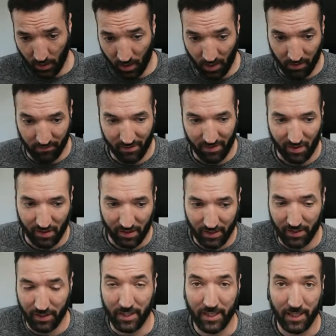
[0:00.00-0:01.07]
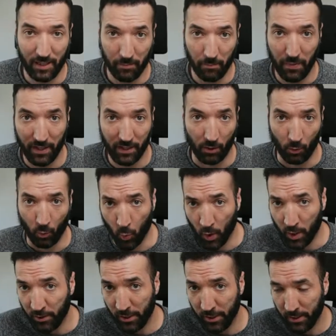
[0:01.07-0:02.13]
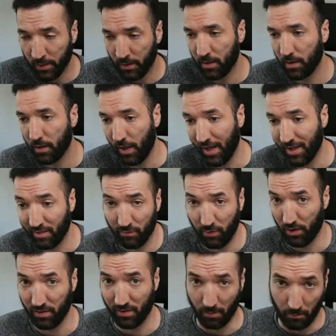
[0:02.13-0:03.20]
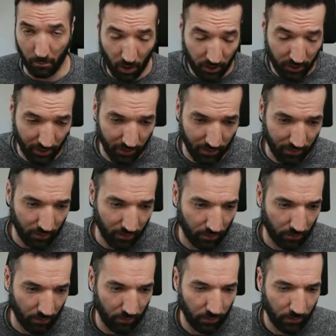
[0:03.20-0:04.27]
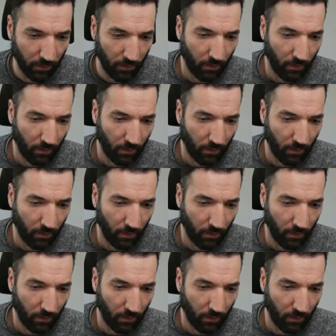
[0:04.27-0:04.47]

Obviously, the bigger worry, as far as the market is concerned,